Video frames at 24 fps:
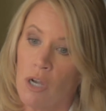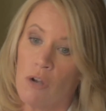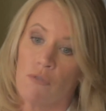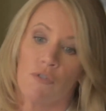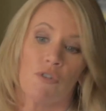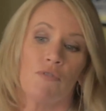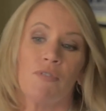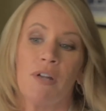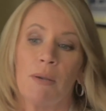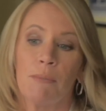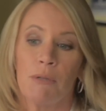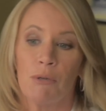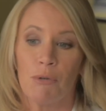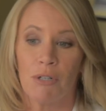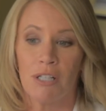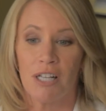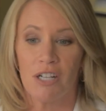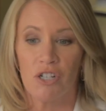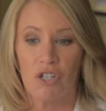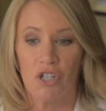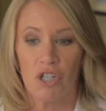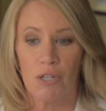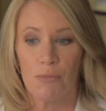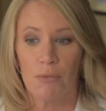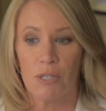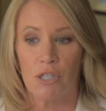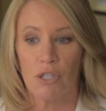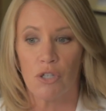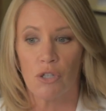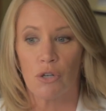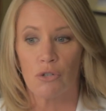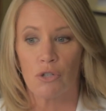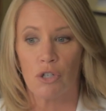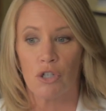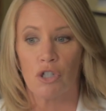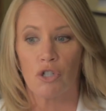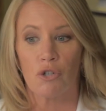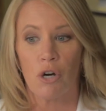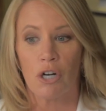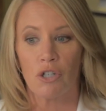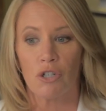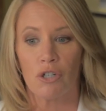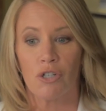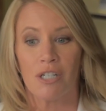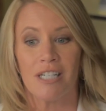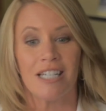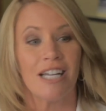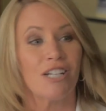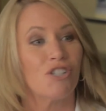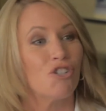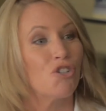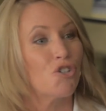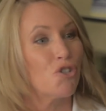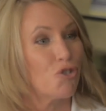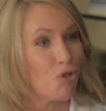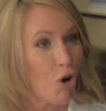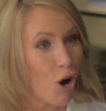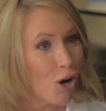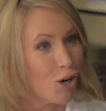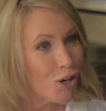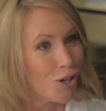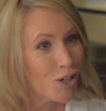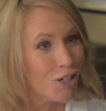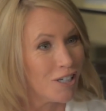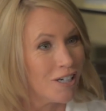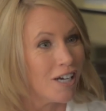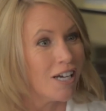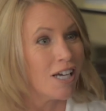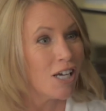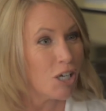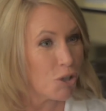family relationships and social structure to get stronger.